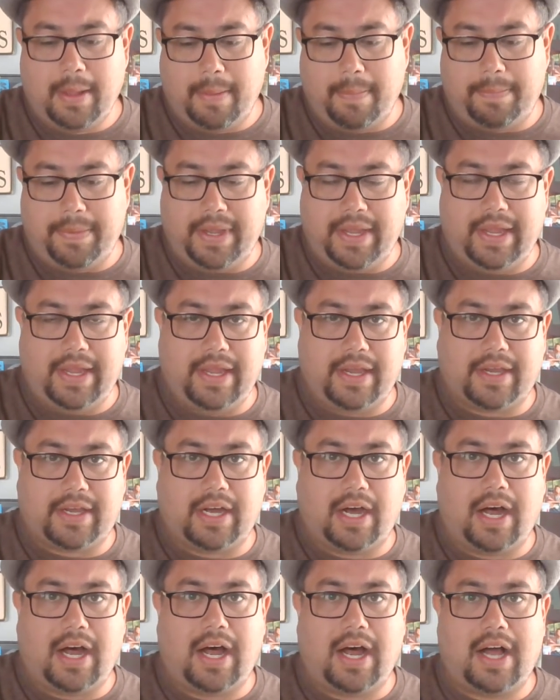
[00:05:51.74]

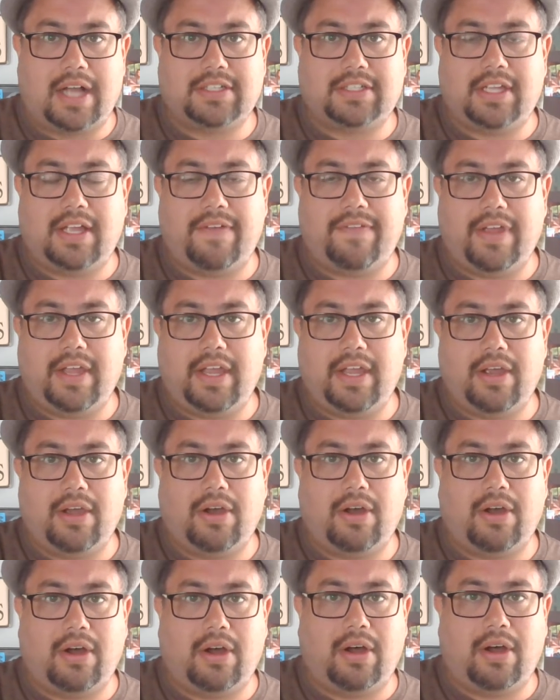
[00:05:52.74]
because of
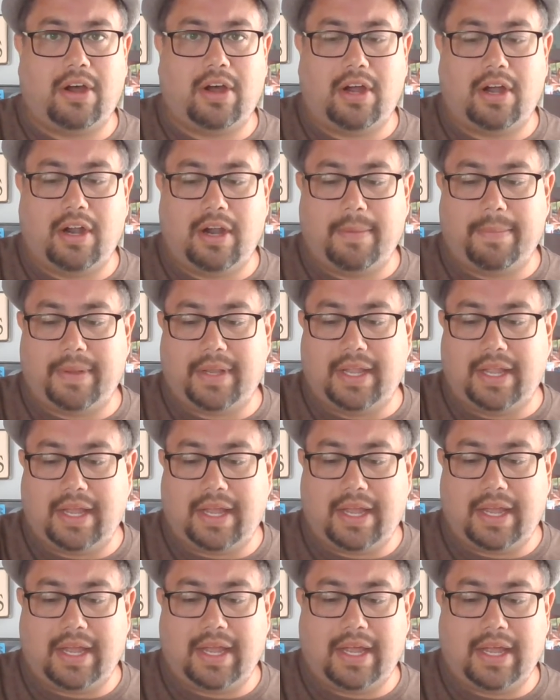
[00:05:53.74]
your
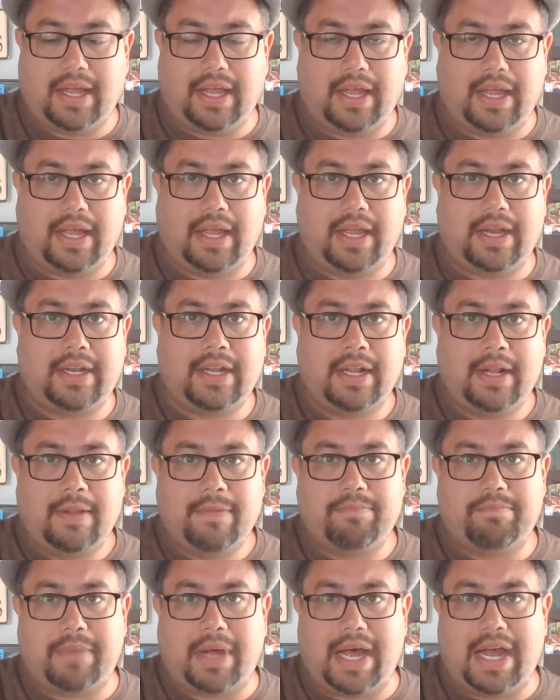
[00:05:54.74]
blood
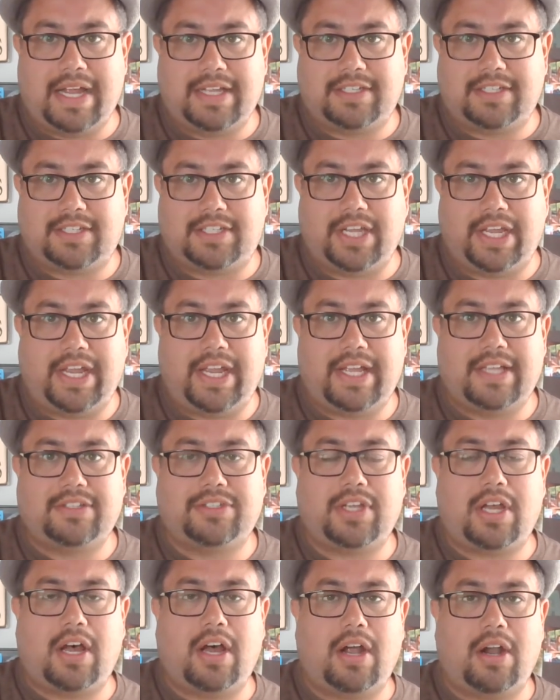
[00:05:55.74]
my
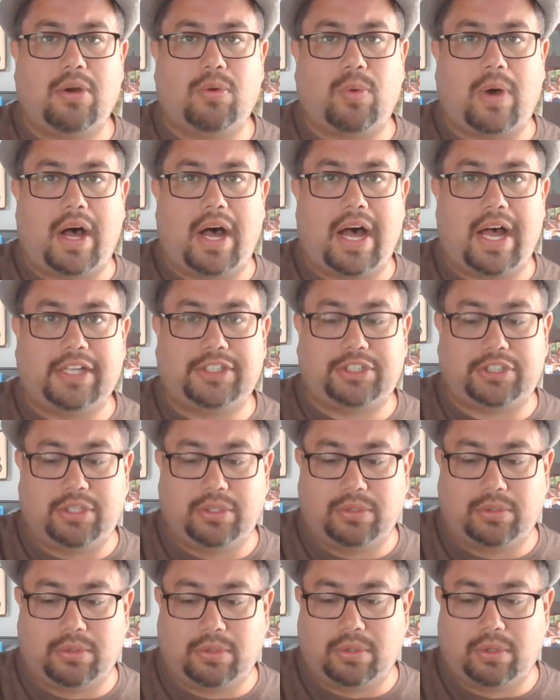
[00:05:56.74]
sins are washed
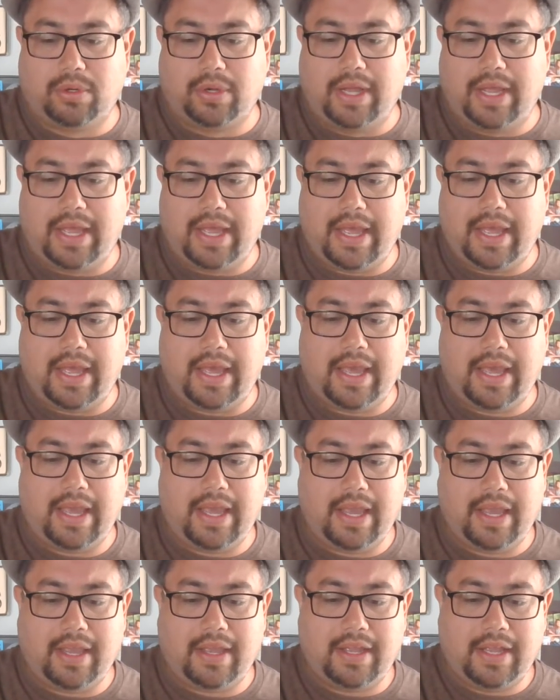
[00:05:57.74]

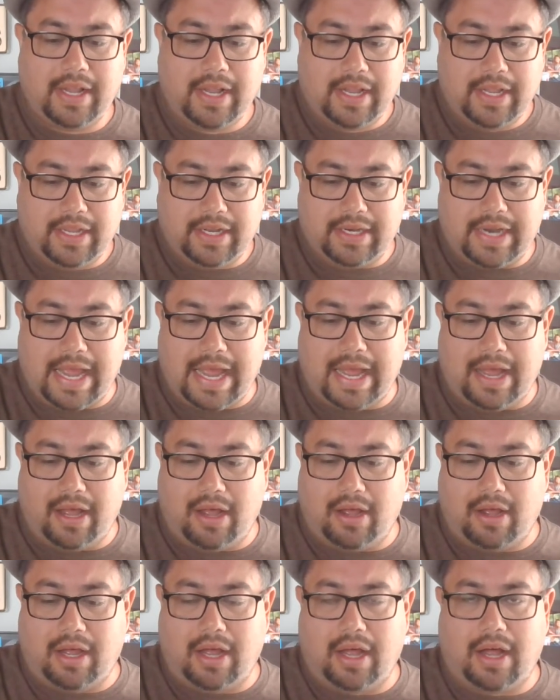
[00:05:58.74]
away. Now
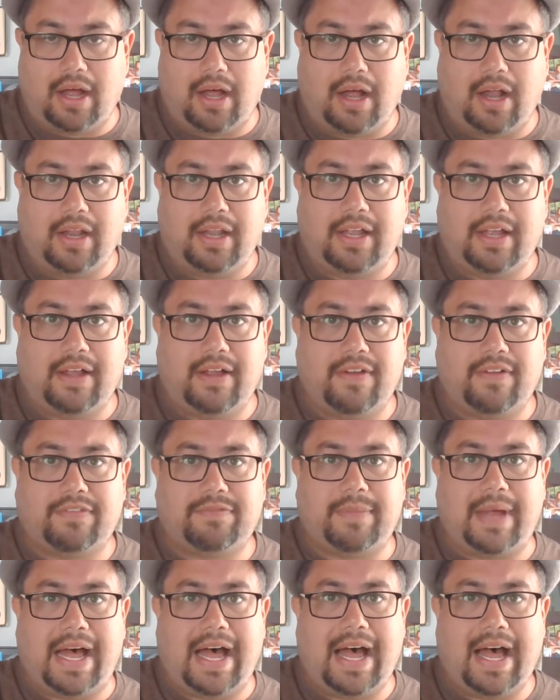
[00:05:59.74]
all
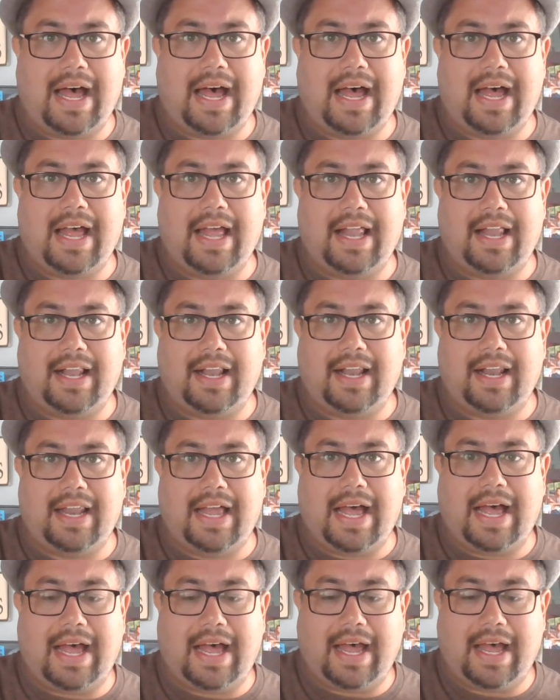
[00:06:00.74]
of my
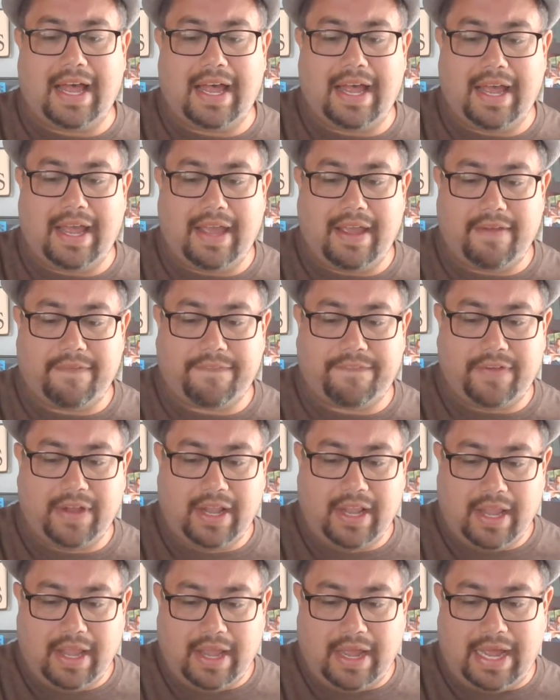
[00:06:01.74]
life
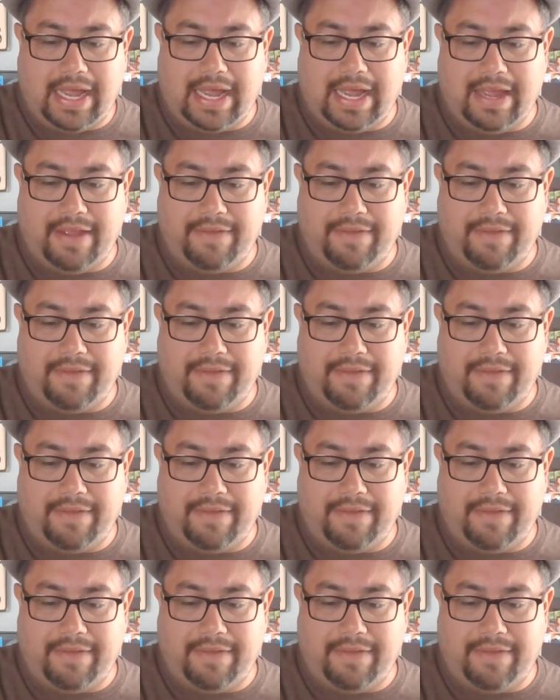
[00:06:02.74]
I